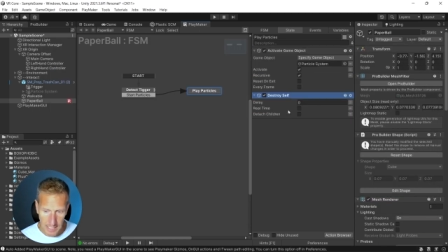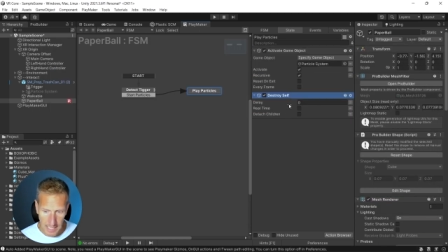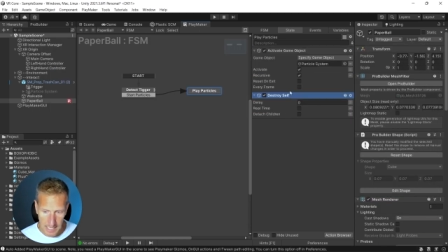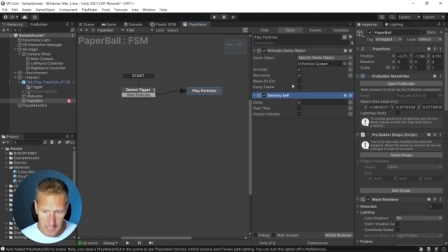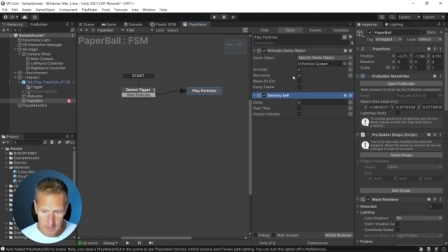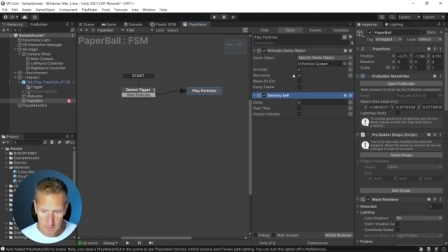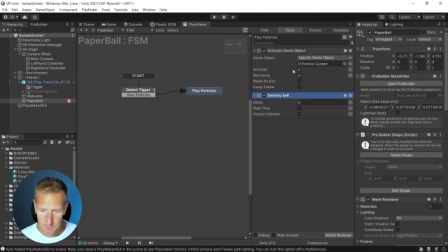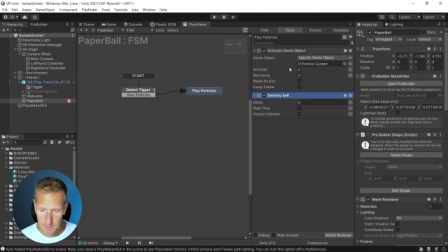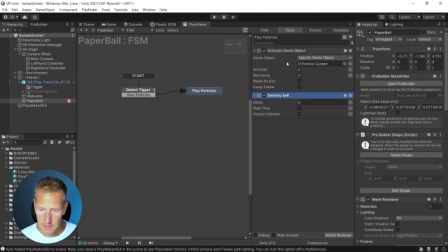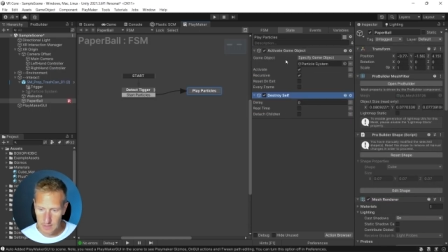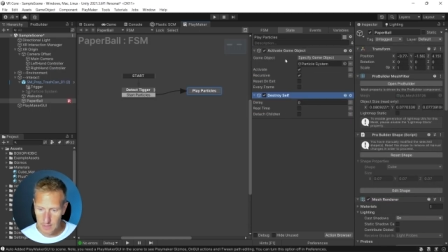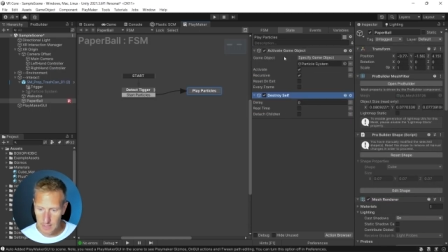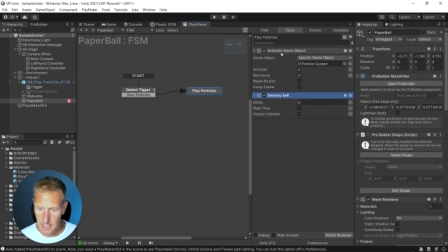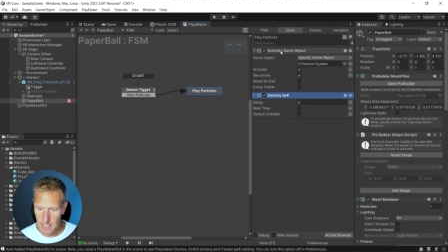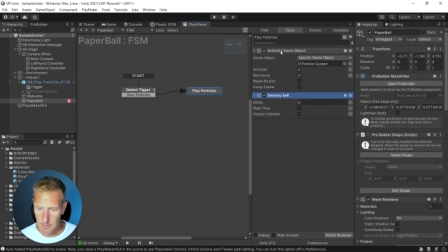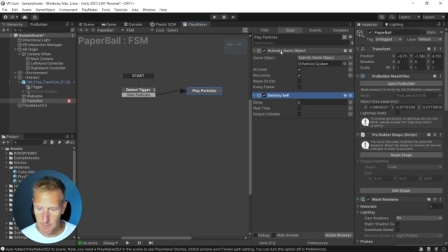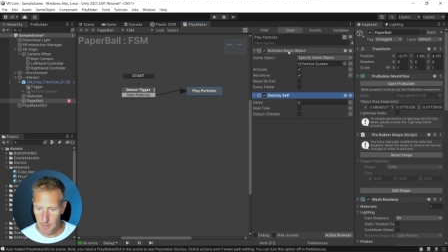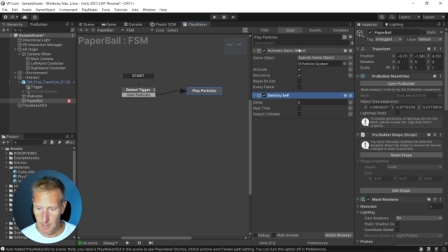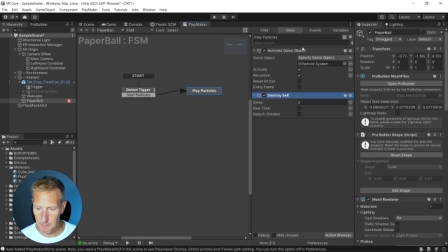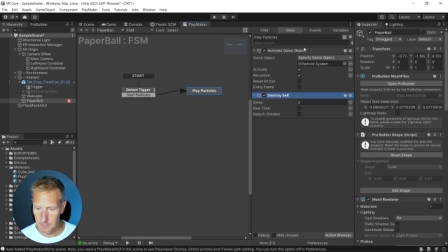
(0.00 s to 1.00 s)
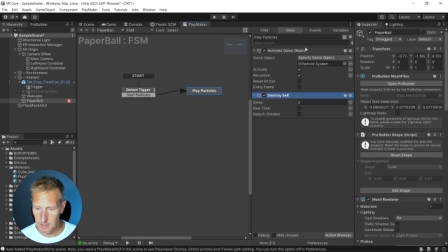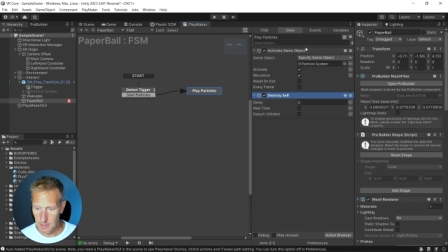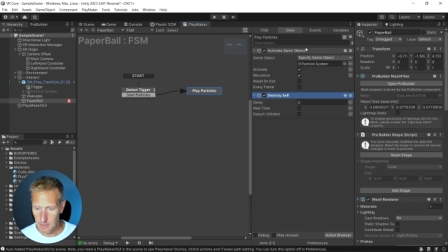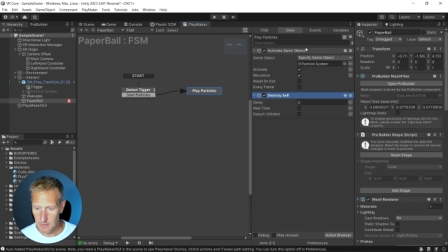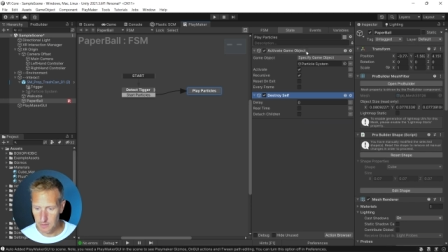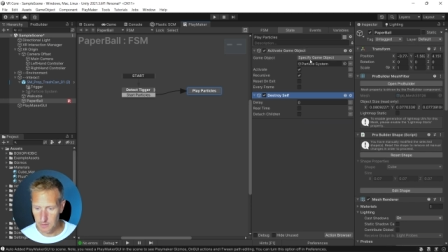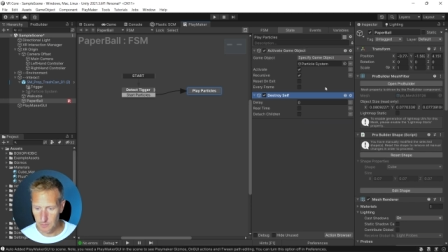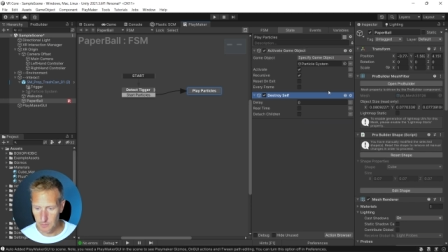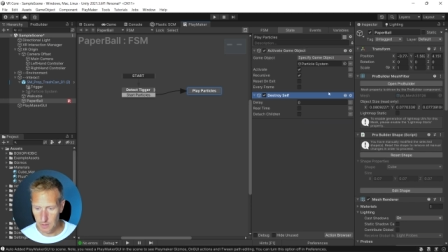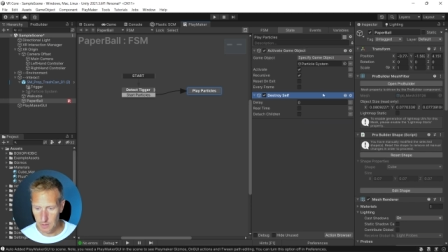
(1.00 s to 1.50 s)
activate the game object.
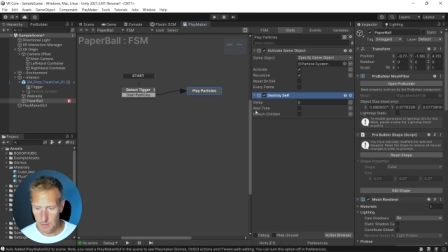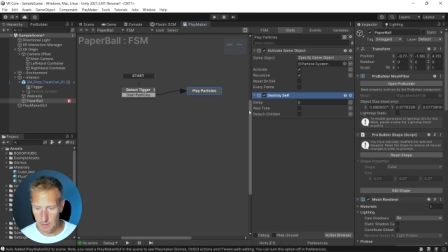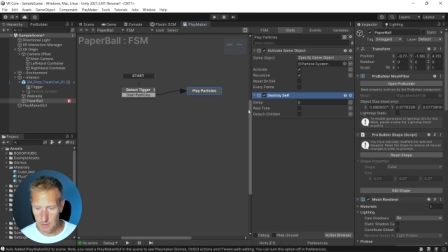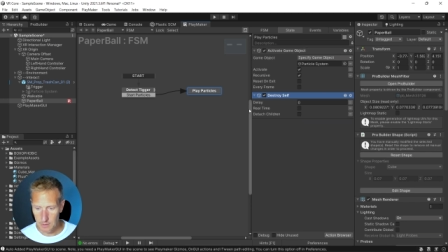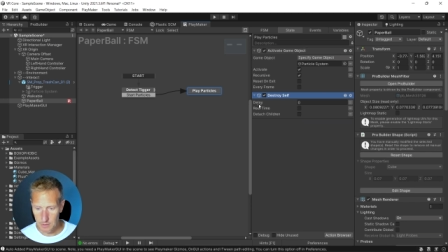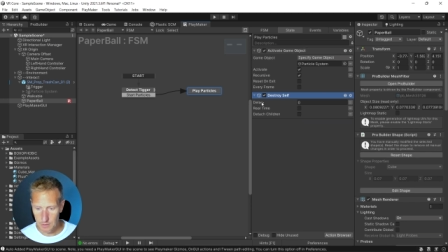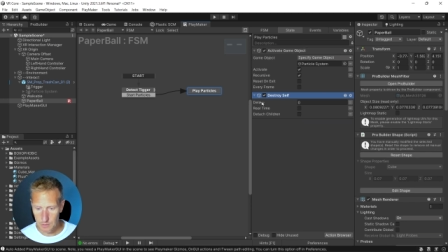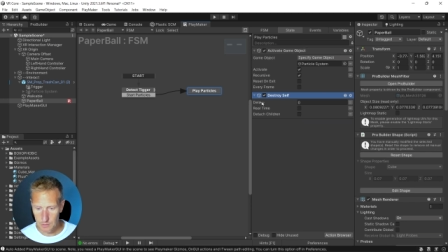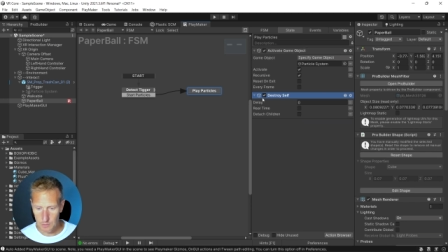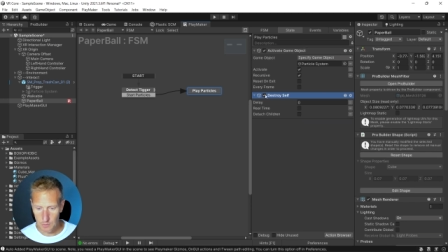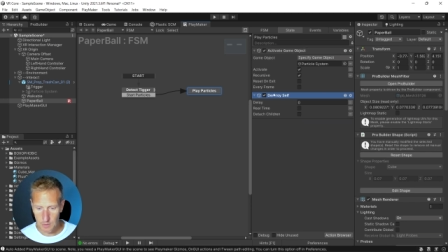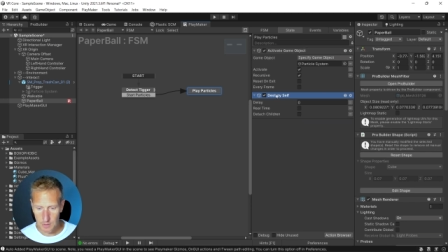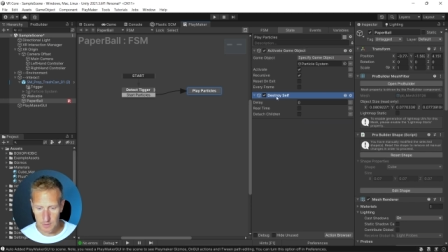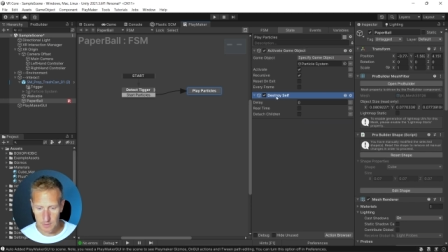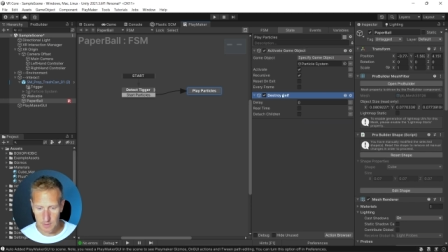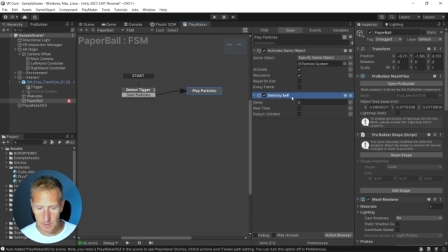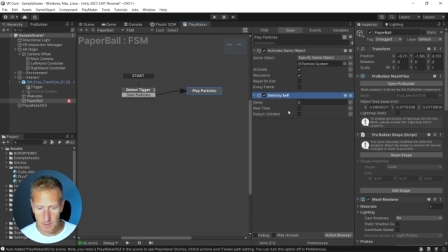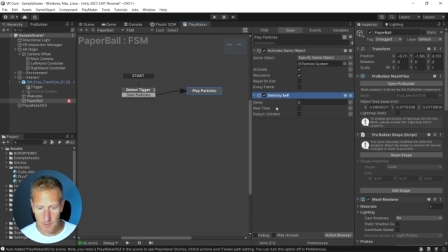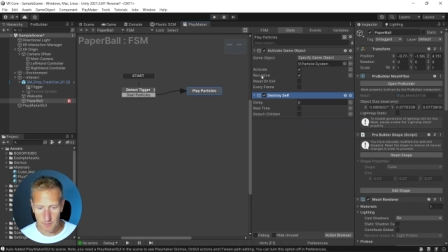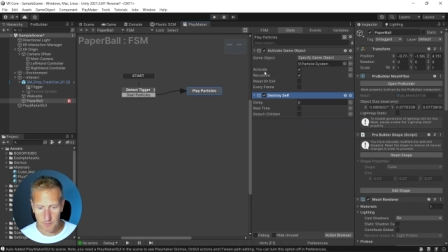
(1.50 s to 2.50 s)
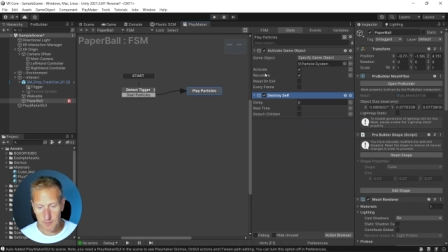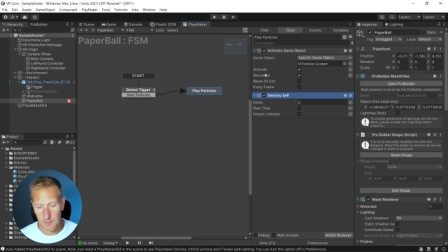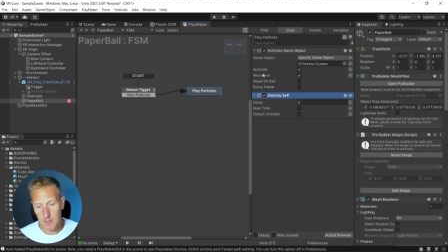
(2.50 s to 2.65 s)
So we're going to destroy self.